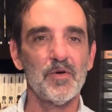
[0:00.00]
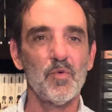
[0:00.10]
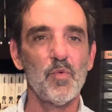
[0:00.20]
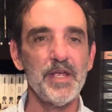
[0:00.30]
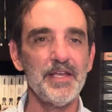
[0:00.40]

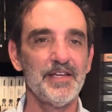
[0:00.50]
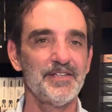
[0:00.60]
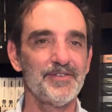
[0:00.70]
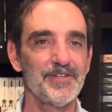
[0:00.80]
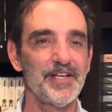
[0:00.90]
we
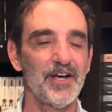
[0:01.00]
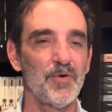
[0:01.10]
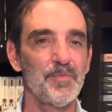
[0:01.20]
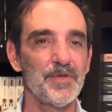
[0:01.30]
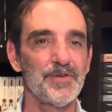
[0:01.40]
can do to
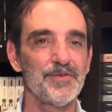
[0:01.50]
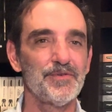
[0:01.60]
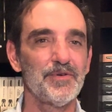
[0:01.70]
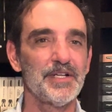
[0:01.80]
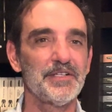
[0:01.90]
help
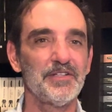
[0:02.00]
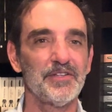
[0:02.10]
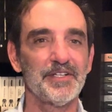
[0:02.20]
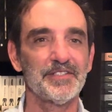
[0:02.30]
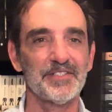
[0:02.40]
you, and
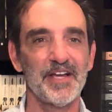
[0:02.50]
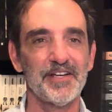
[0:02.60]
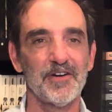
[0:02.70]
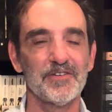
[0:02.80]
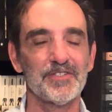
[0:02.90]
clinics
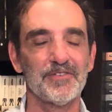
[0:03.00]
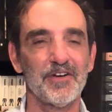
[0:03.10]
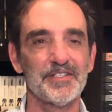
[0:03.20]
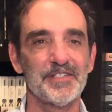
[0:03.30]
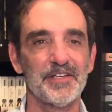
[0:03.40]
like ours
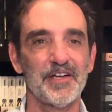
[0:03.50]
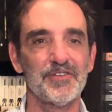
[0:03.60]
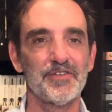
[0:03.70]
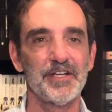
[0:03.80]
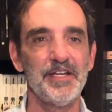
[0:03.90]
across the
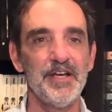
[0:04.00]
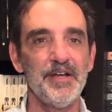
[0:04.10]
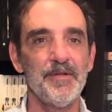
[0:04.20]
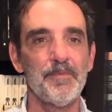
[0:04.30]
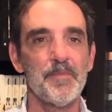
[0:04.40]
country
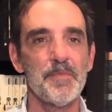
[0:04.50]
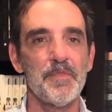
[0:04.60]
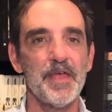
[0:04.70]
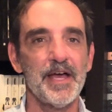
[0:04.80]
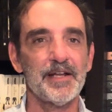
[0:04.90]

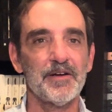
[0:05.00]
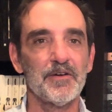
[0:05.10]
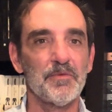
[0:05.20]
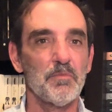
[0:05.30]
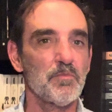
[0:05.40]
that
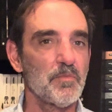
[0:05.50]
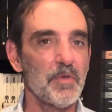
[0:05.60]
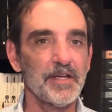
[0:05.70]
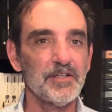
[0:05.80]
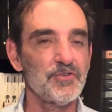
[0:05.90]
are
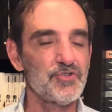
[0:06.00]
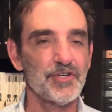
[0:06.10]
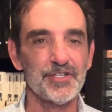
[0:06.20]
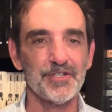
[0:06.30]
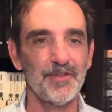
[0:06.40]
like
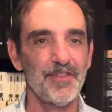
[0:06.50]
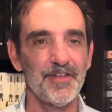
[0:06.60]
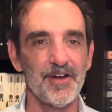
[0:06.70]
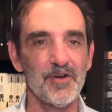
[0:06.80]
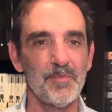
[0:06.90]
nutritional
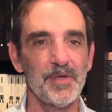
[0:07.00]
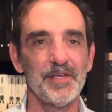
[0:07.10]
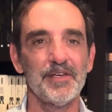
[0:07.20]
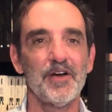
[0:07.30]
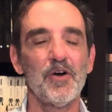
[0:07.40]

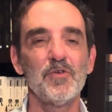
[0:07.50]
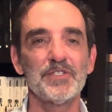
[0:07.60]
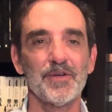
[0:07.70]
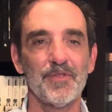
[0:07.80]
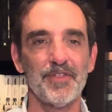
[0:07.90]
therapy,
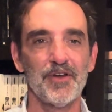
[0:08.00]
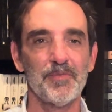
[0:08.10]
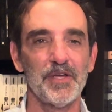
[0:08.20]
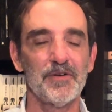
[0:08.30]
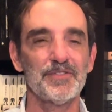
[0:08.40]
ozone
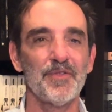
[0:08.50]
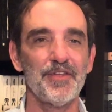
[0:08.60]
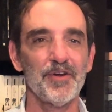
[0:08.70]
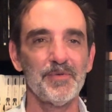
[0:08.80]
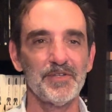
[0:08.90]
therapy. Ozone
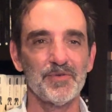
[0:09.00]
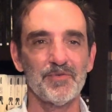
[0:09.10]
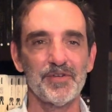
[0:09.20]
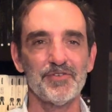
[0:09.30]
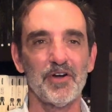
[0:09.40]
therapy is
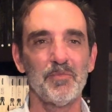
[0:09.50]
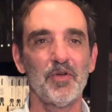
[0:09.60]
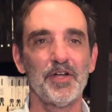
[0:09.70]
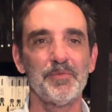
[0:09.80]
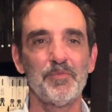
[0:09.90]
when we draw
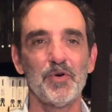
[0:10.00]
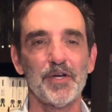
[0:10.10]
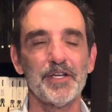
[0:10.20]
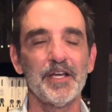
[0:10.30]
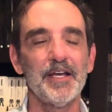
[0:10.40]
blood and put